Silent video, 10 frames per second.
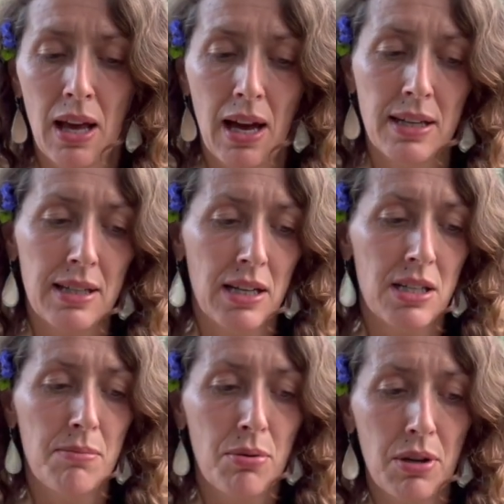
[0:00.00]
and to
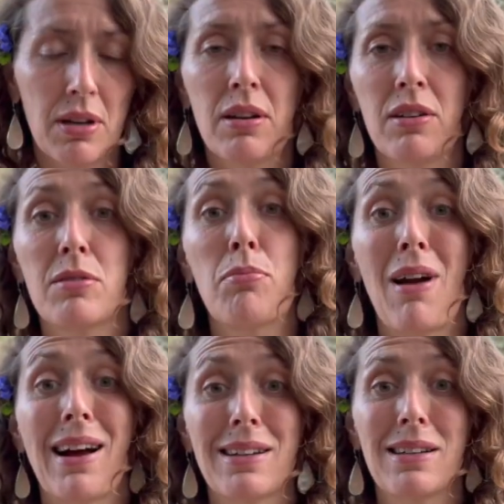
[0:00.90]
actually put into
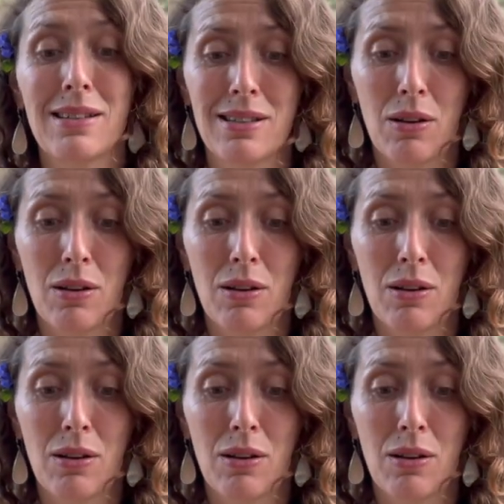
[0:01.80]
practice